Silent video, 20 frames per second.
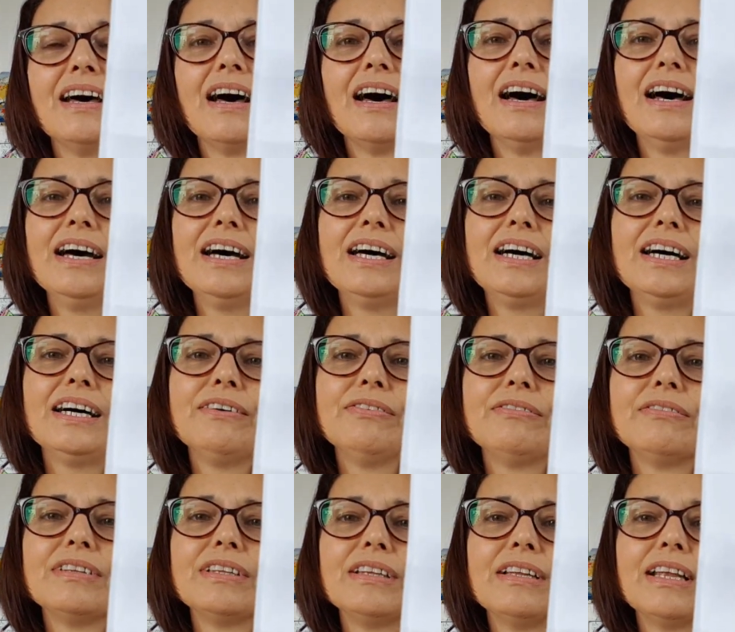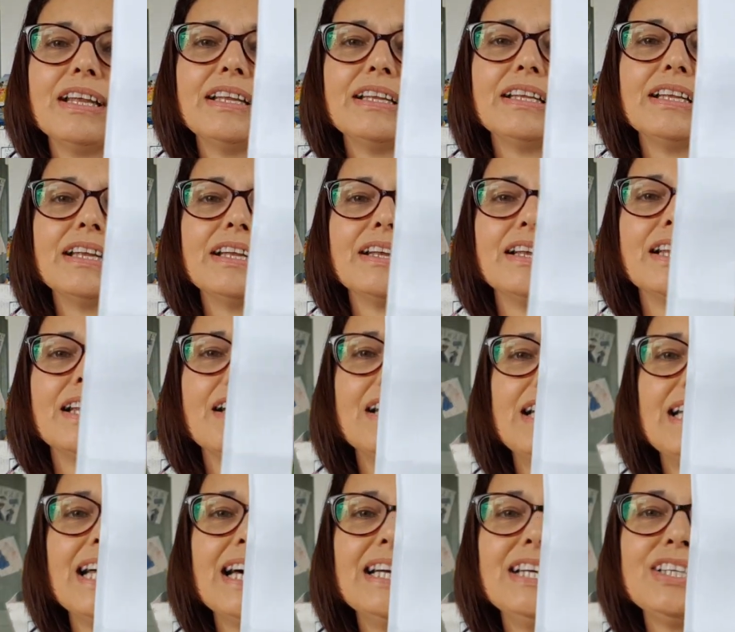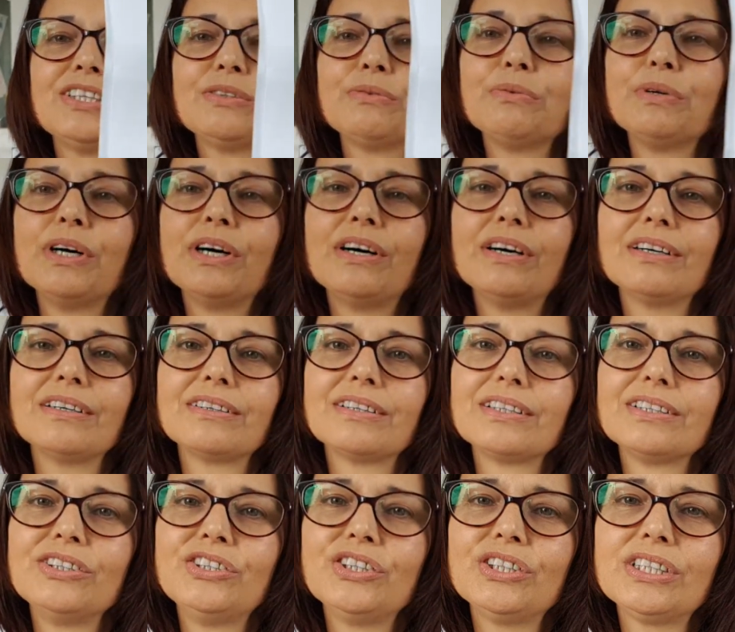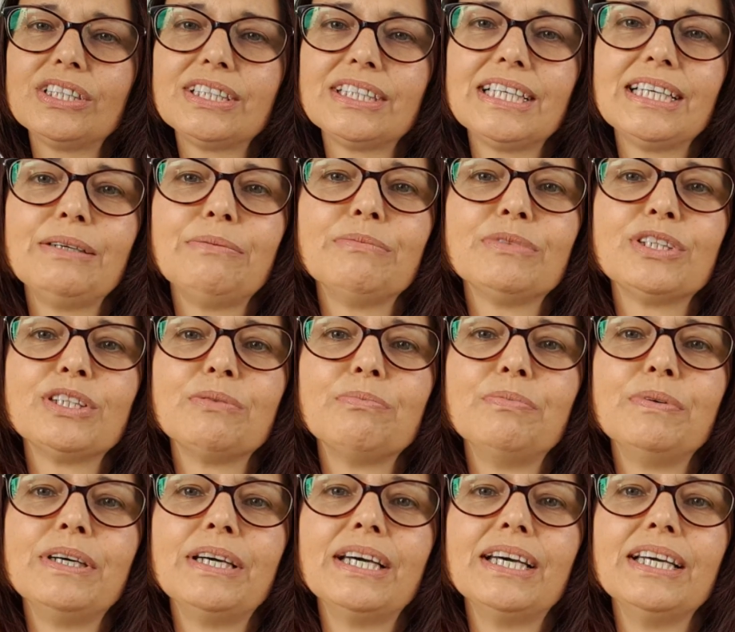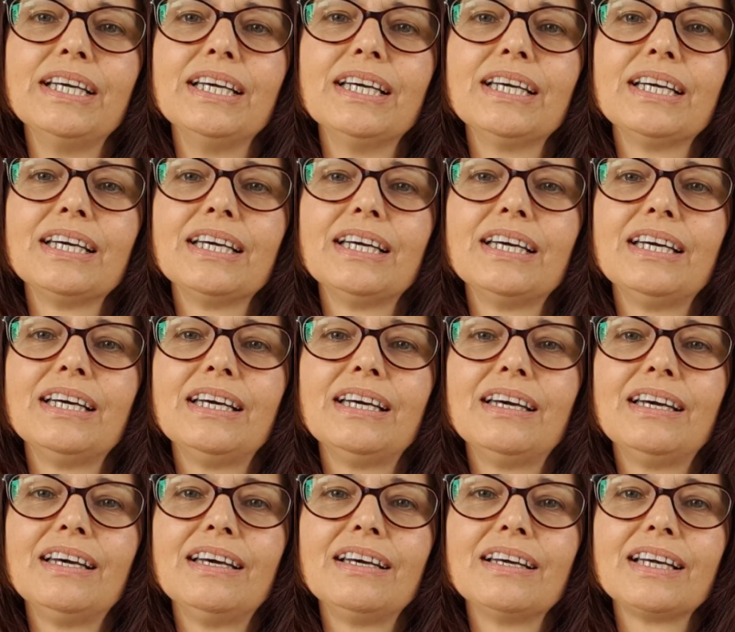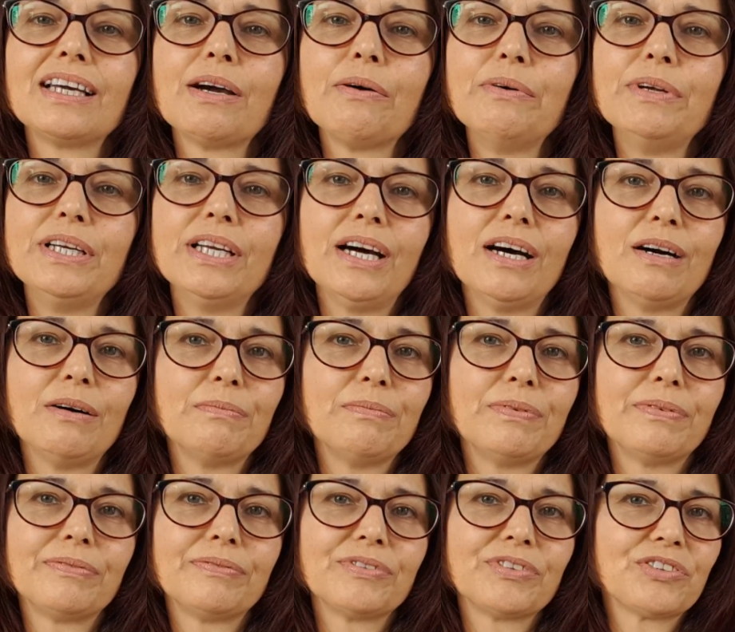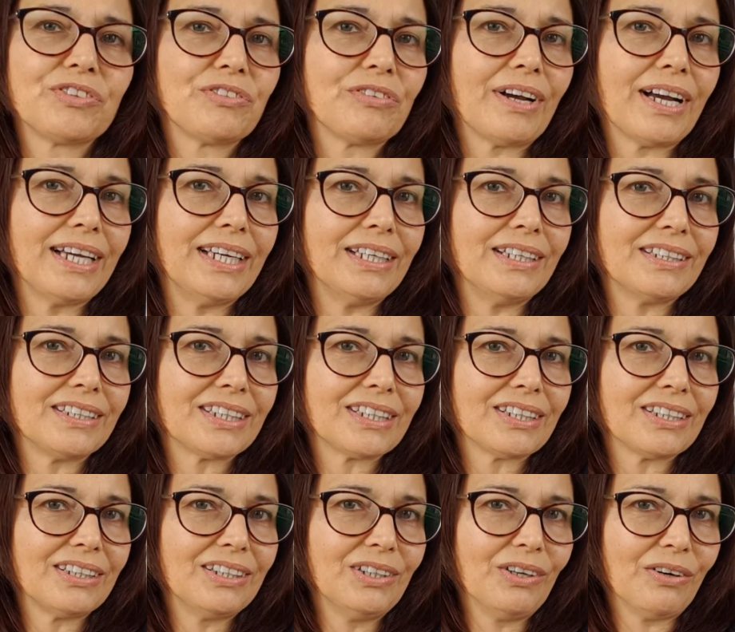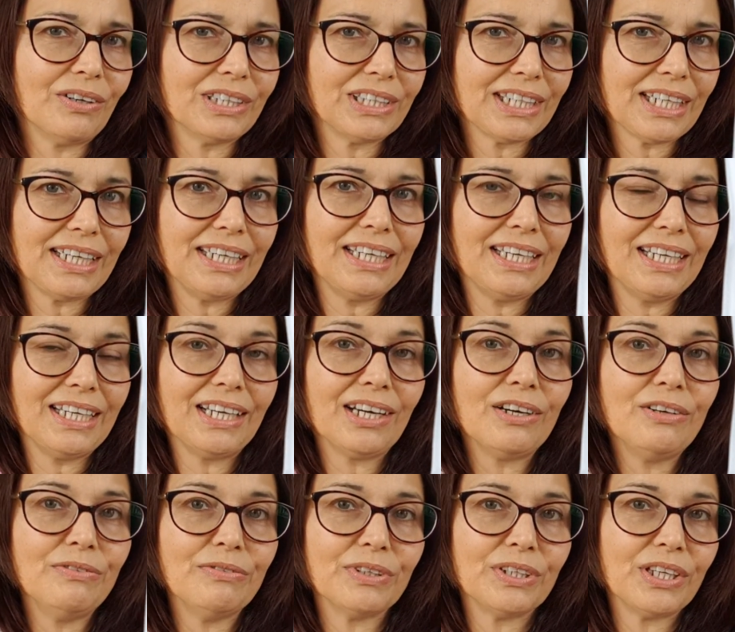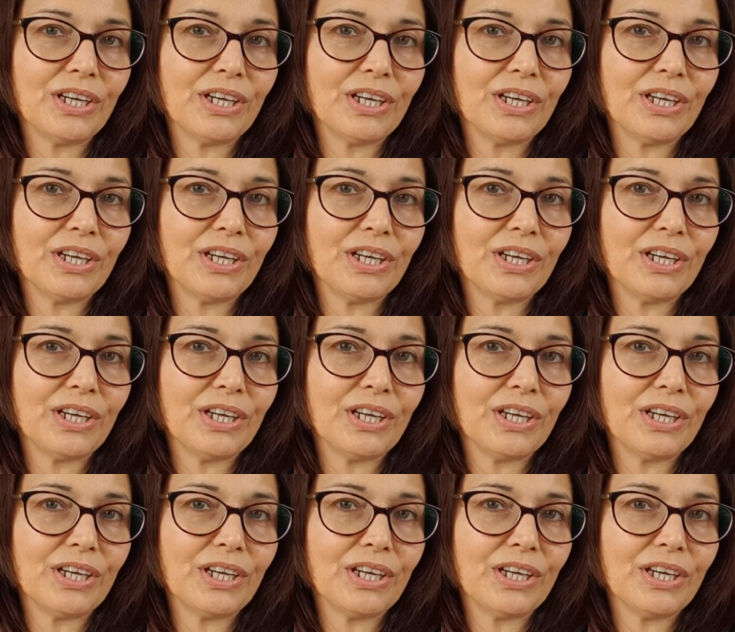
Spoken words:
her like lace work just seems to be going up straight, not taking over